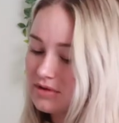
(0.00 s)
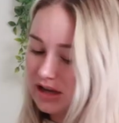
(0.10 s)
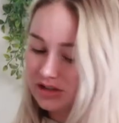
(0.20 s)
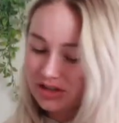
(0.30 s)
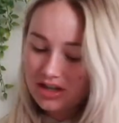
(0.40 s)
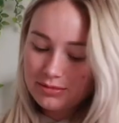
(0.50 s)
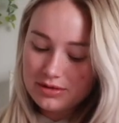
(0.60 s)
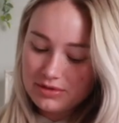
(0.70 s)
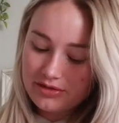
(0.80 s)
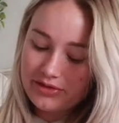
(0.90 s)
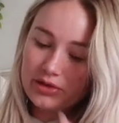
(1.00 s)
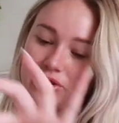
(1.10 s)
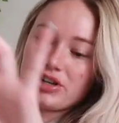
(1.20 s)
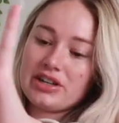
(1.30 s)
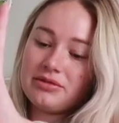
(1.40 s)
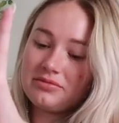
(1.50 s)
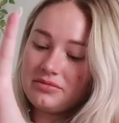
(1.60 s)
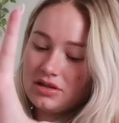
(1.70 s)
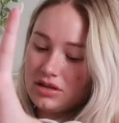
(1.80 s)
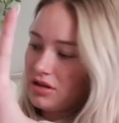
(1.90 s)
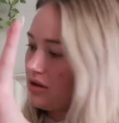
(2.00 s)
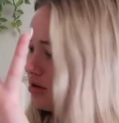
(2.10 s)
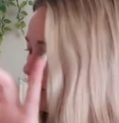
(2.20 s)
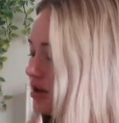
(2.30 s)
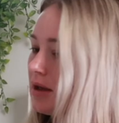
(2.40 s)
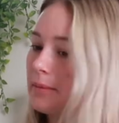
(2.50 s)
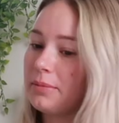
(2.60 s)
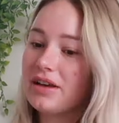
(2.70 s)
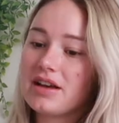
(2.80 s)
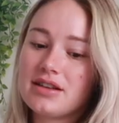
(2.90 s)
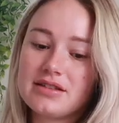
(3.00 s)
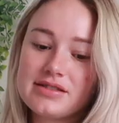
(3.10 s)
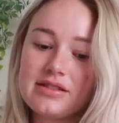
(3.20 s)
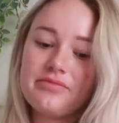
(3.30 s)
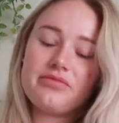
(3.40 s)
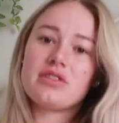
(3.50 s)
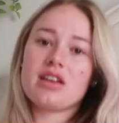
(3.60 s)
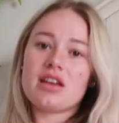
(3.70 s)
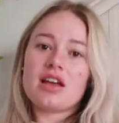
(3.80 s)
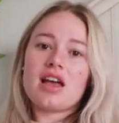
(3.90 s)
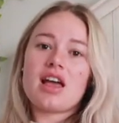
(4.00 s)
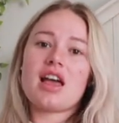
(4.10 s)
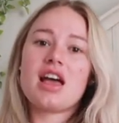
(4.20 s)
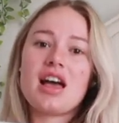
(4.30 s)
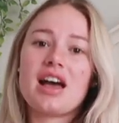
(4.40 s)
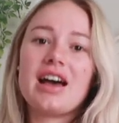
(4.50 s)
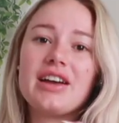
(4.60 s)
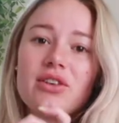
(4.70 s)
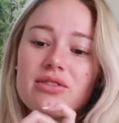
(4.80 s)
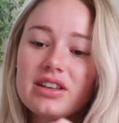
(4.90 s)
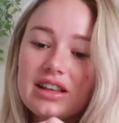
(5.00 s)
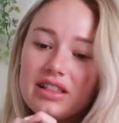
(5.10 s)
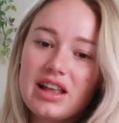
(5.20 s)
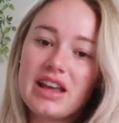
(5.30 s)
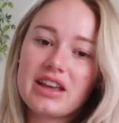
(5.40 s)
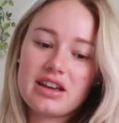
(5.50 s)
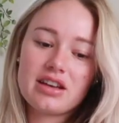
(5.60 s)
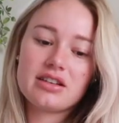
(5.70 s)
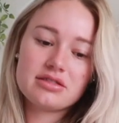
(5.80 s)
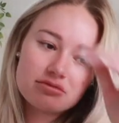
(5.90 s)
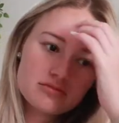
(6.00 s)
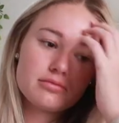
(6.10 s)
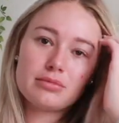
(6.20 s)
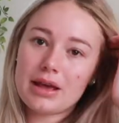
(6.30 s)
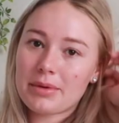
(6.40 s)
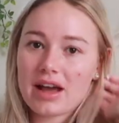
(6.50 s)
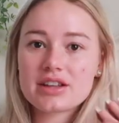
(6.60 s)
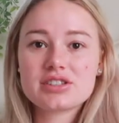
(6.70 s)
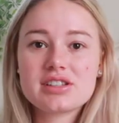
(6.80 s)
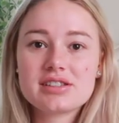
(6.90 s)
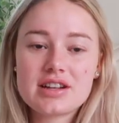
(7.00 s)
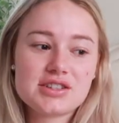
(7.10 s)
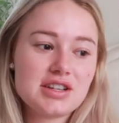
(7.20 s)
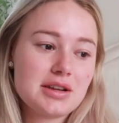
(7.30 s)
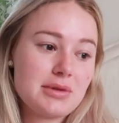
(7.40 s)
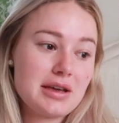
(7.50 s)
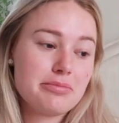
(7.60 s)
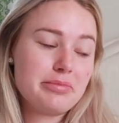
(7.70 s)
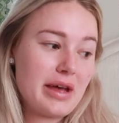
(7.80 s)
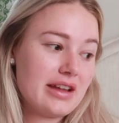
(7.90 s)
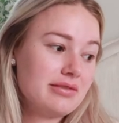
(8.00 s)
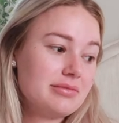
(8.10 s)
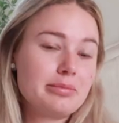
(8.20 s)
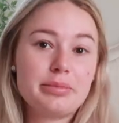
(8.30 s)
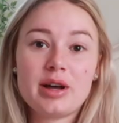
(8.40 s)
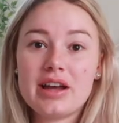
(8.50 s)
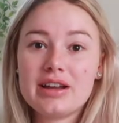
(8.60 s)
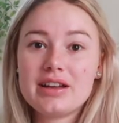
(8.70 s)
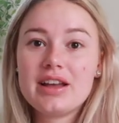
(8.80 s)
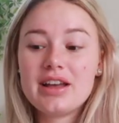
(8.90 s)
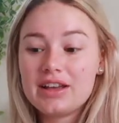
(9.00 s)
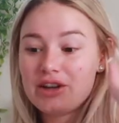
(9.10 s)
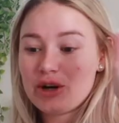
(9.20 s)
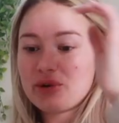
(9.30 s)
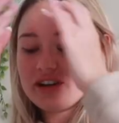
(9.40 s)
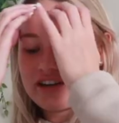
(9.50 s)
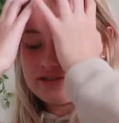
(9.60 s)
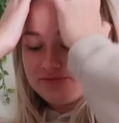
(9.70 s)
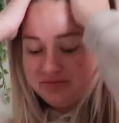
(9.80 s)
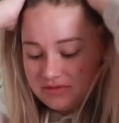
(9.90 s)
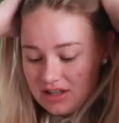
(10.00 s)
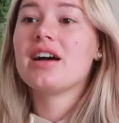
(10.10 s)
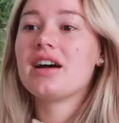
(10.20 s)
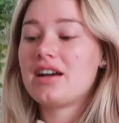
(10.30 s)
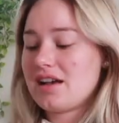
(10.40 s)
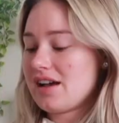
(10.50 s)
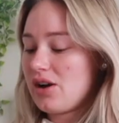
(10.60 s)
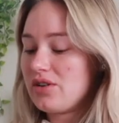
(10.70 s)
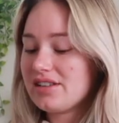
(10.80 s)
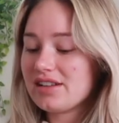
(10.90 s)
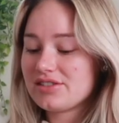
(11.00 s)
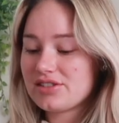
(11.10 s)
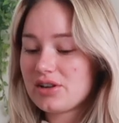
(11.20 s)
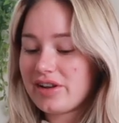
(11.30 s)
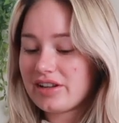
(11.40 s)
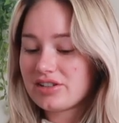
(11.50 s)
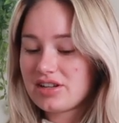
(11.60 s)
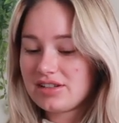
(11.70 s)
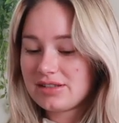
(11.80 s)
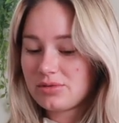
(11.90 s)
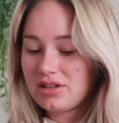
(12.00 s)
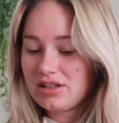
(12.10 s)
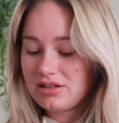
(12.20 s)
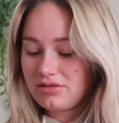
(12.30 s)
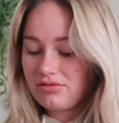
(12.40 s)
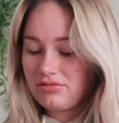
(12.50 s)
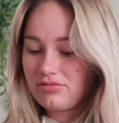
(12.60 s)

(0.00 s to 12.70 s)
actually gonna put them on the floor because I don't really like my packages touching my bed, but here we are. I always get so anxious when